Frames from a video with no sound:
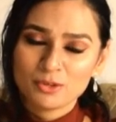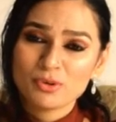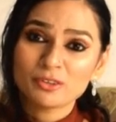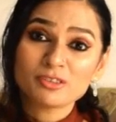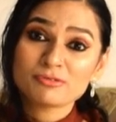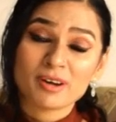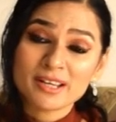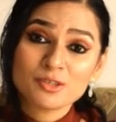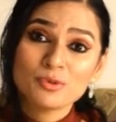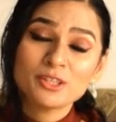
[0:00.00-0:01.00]
You cannot
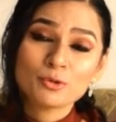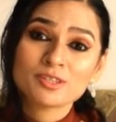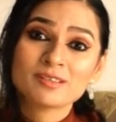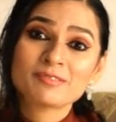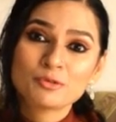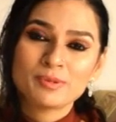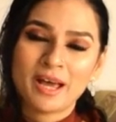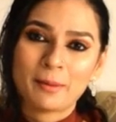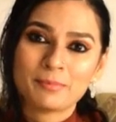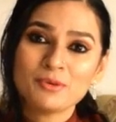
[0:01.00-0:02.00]
fight with yourself to be
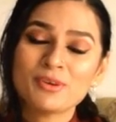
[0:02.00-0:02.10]
happy.